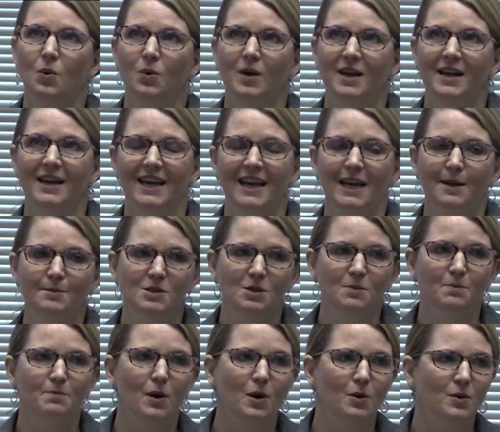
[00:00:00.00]
When it came
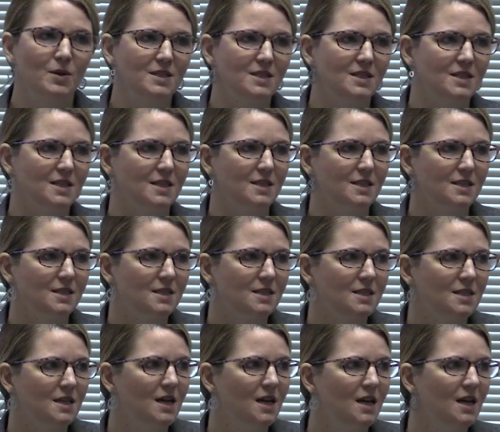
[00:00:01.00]
to
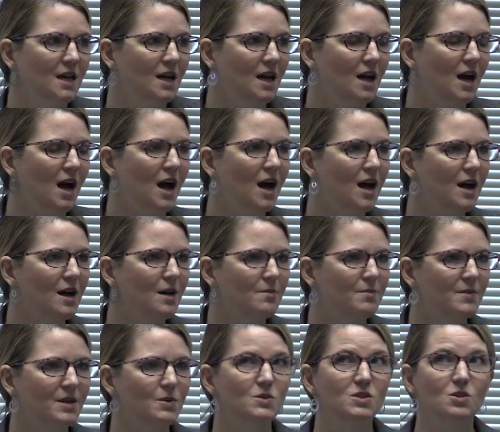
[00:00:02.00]
bonuses,
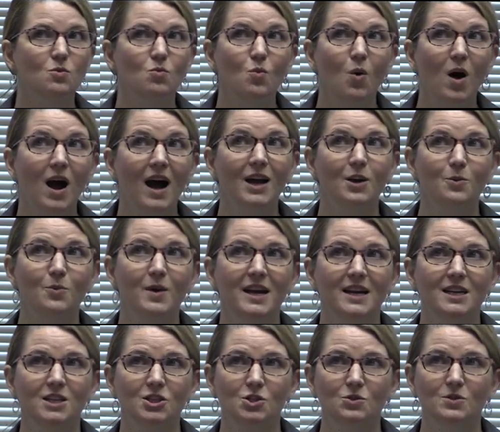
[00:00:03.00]
um, it was a wide
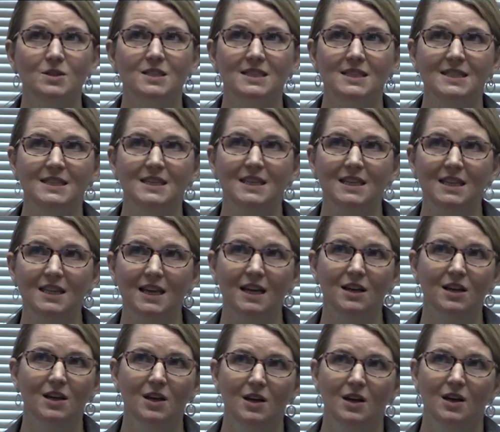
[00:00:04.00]
range. You can see
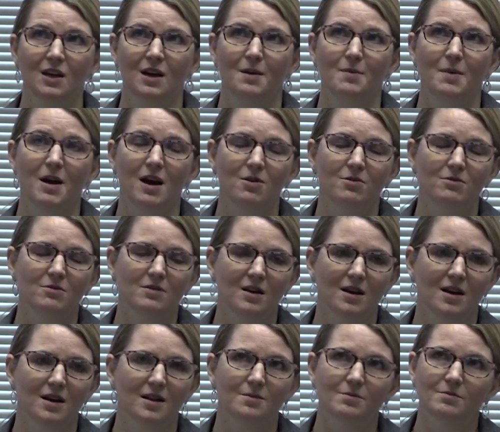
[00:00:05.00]
that about
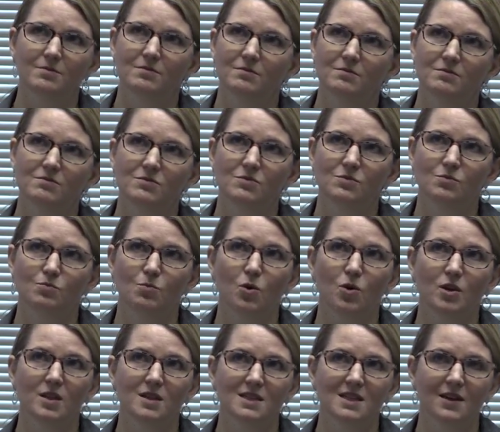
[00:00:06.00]
um,
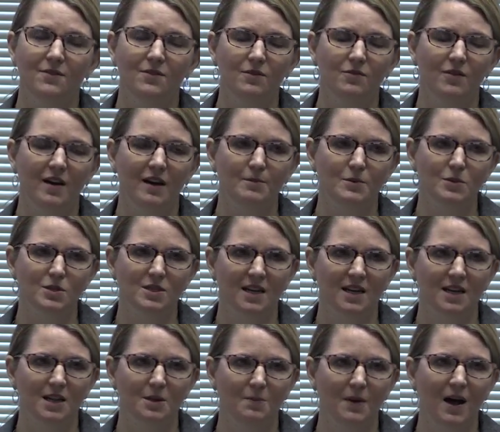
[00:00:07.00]
more than
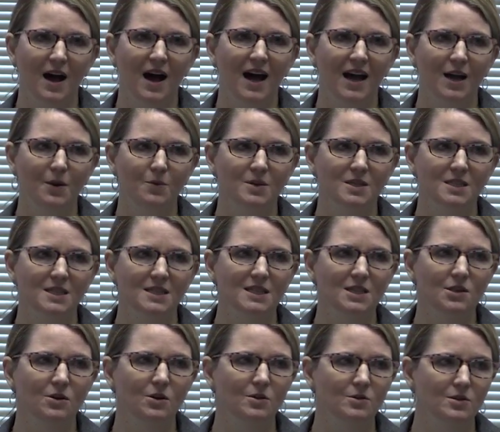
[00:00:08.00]
75% of the pie was
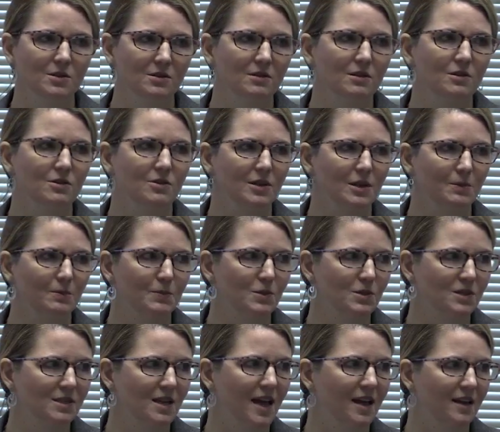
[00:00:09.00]
0 to
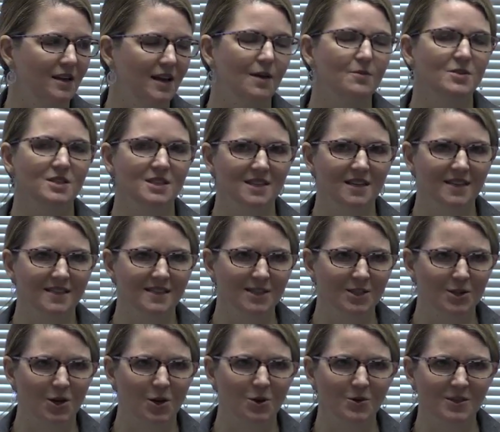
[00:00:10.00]
30%, obviously not
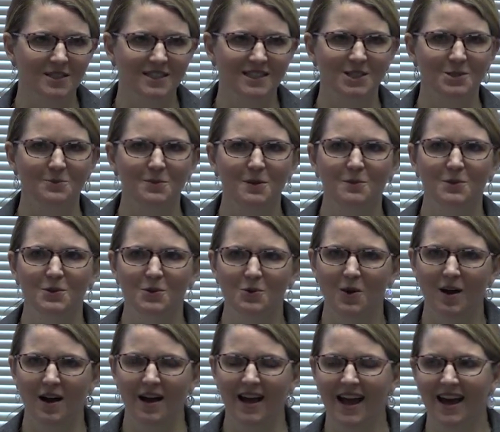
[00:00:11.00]
zero, these are people who
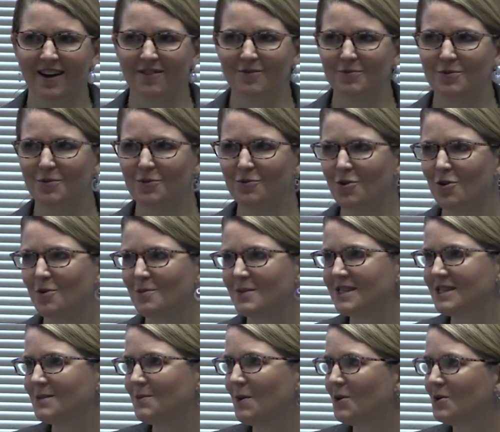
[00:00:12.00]
have
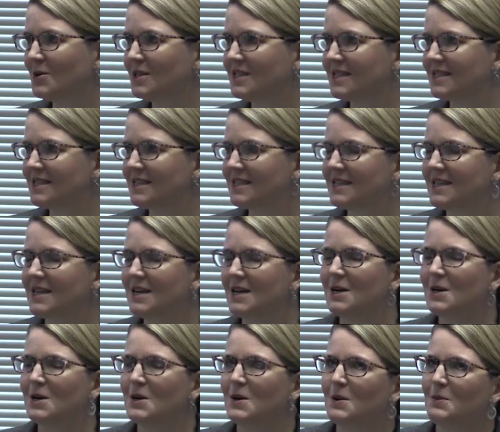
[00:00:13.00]
performance bonuses
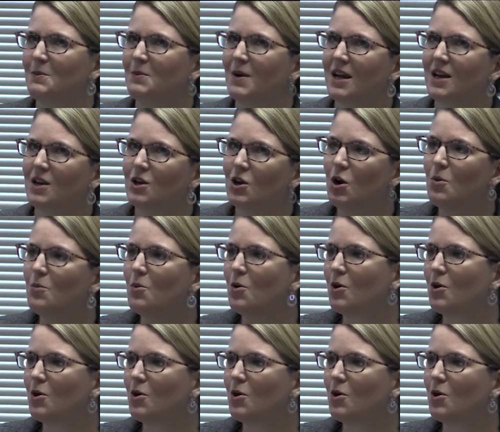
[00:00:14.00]
but no